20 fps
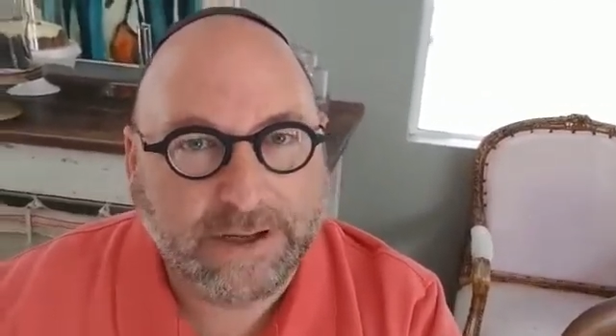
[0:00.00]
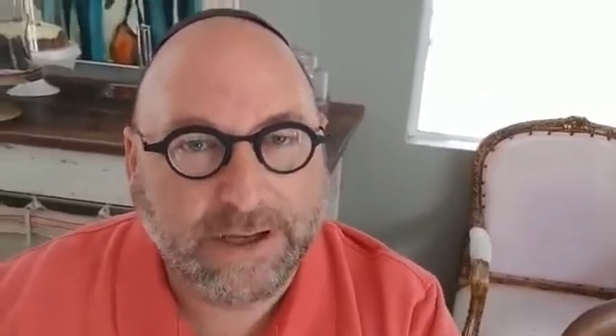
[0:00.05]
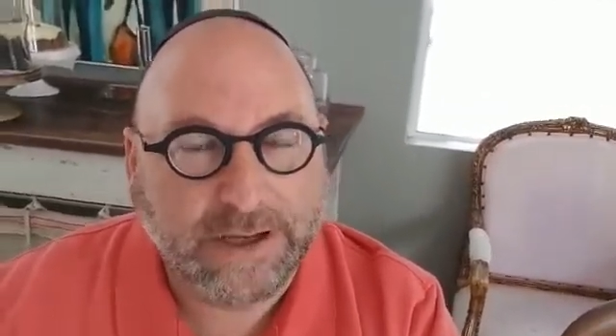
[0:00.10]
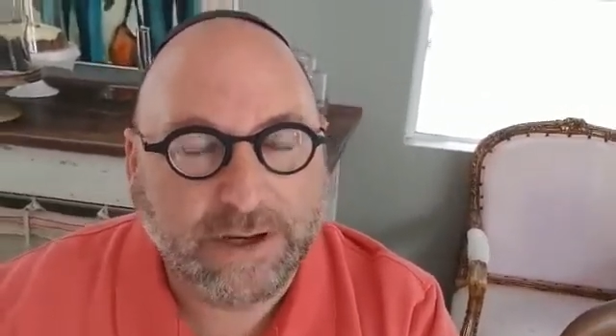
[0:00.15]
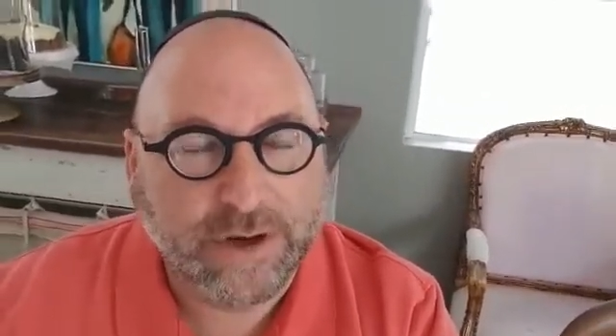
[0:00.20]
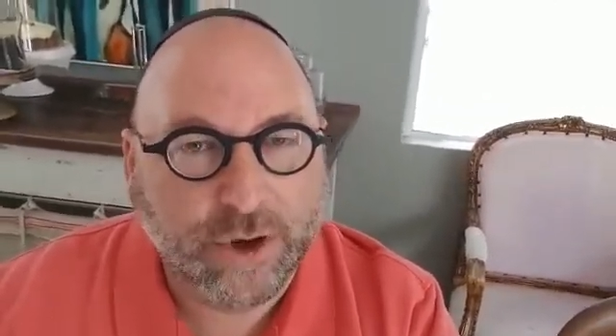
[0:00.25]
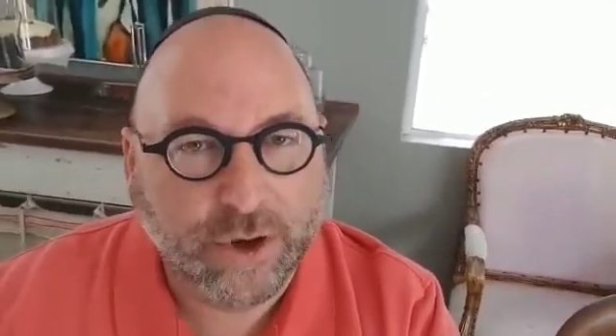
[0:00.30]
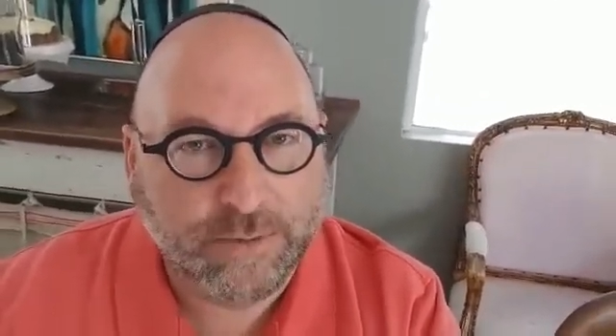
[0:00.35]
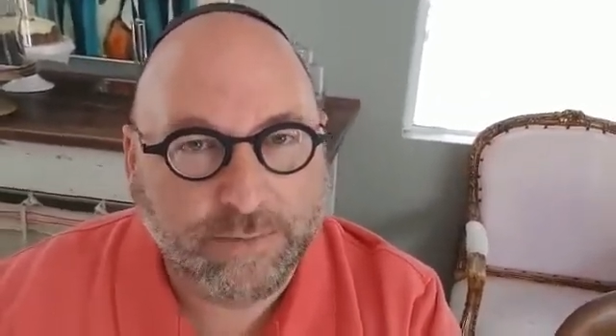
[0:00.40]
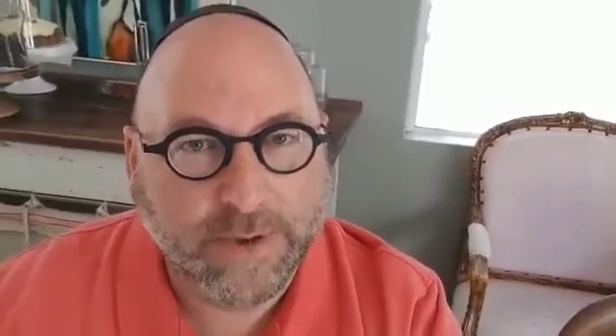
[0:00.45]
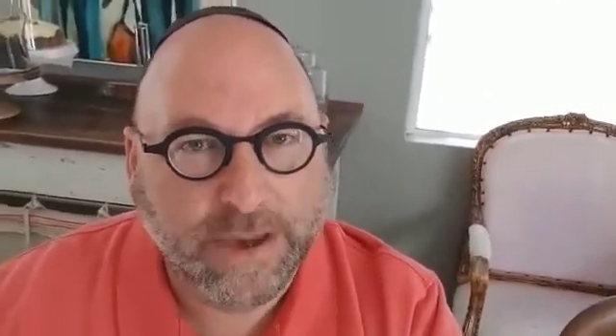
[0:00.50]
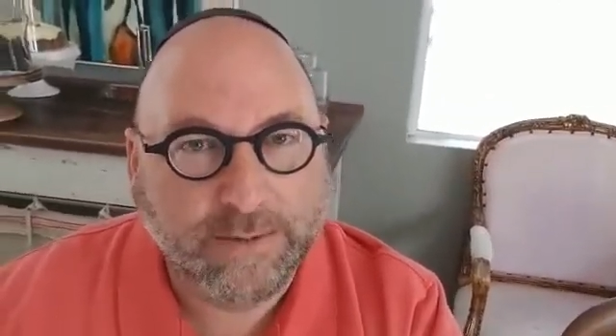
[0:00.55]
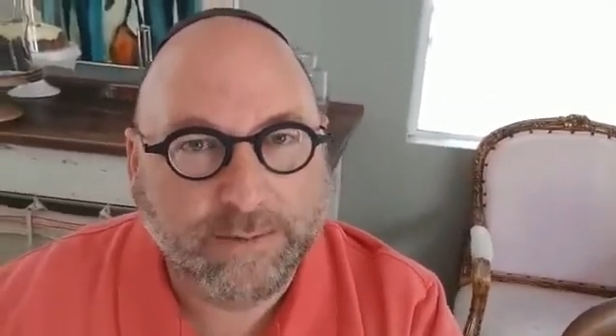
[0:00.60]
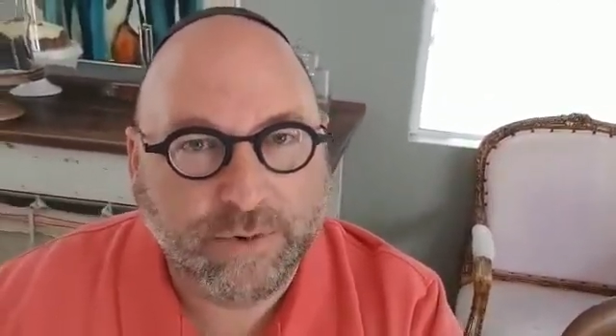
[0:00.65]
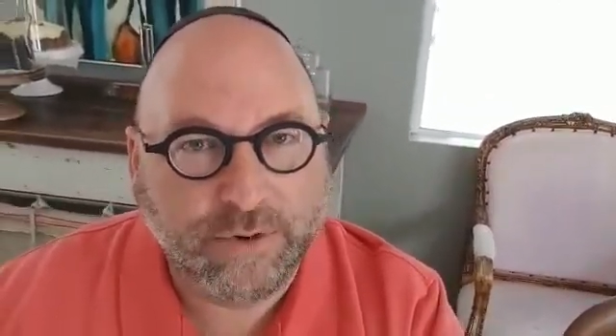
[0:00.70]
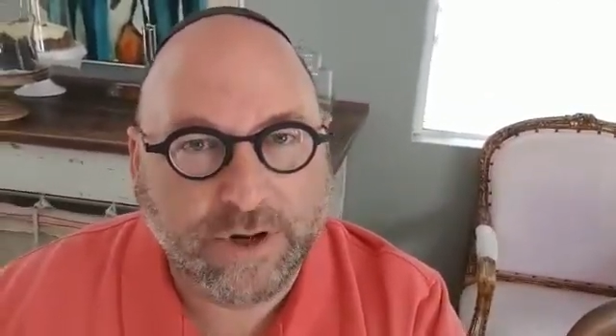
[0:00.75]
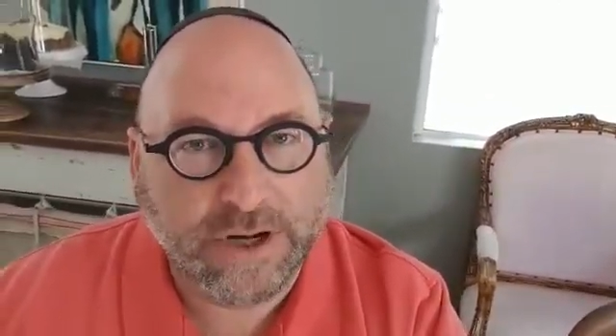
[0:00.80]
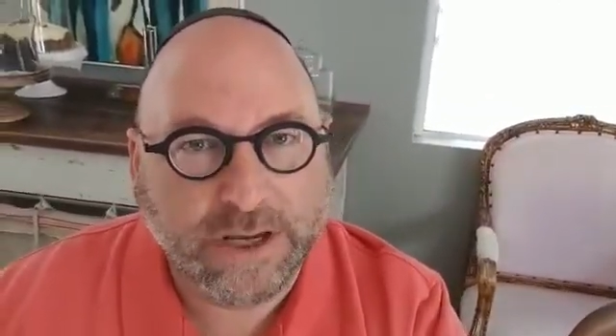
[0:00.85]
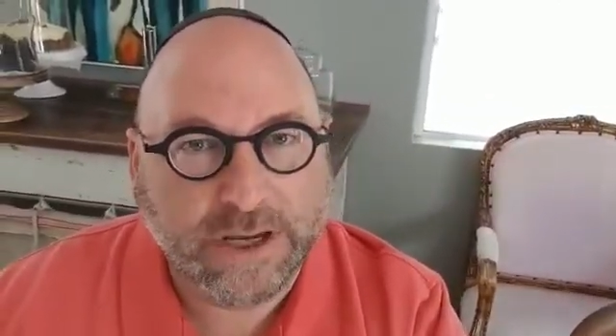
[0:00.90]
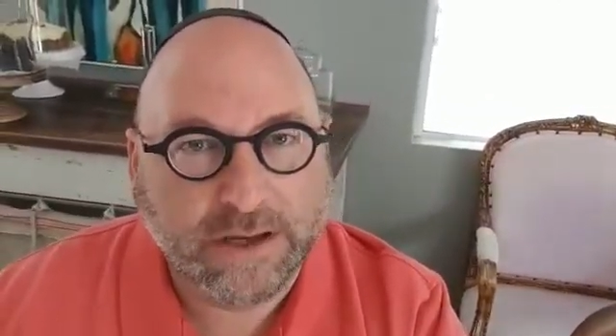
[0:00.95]
in her
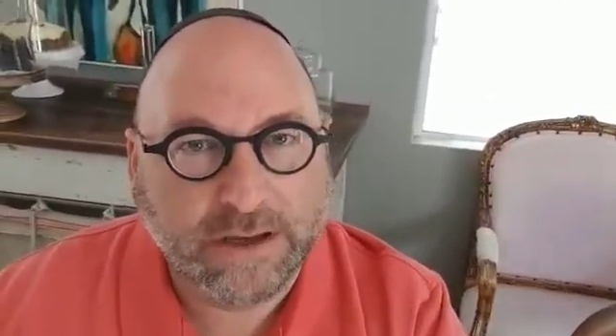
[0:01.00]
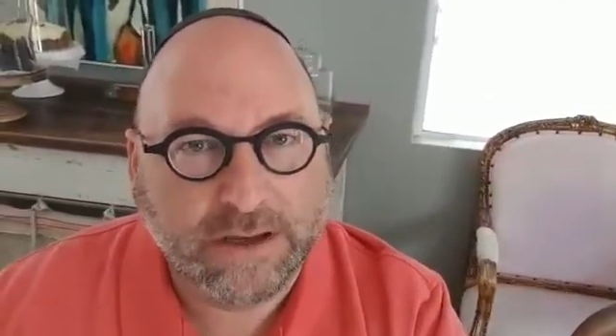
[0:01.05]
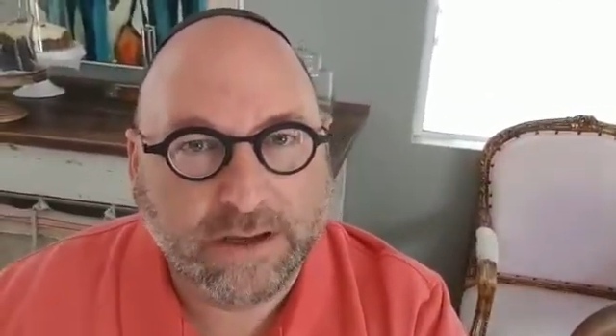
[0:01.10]
memory.